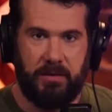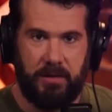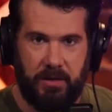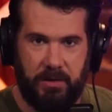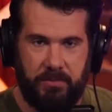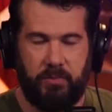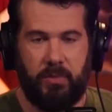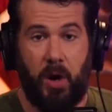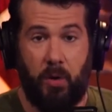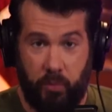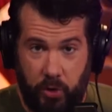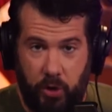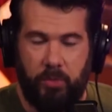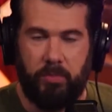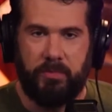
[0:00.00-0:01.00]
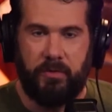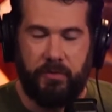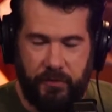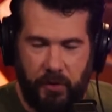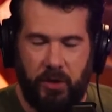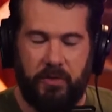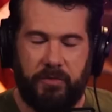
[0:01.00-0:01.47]
a room
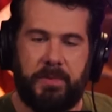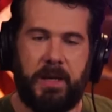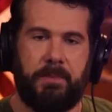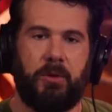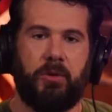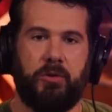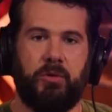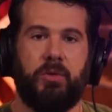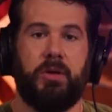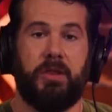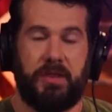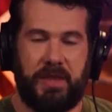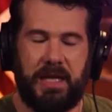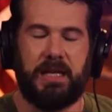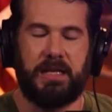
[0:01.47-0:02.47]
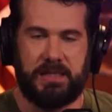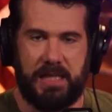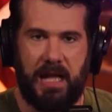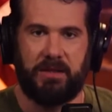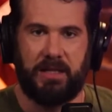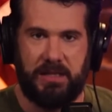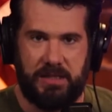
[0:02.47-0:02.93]
full of people who think
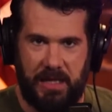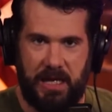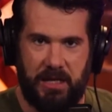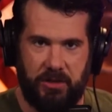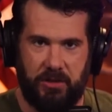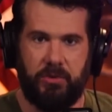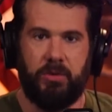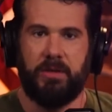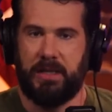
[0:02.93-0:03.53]
exactly as they do,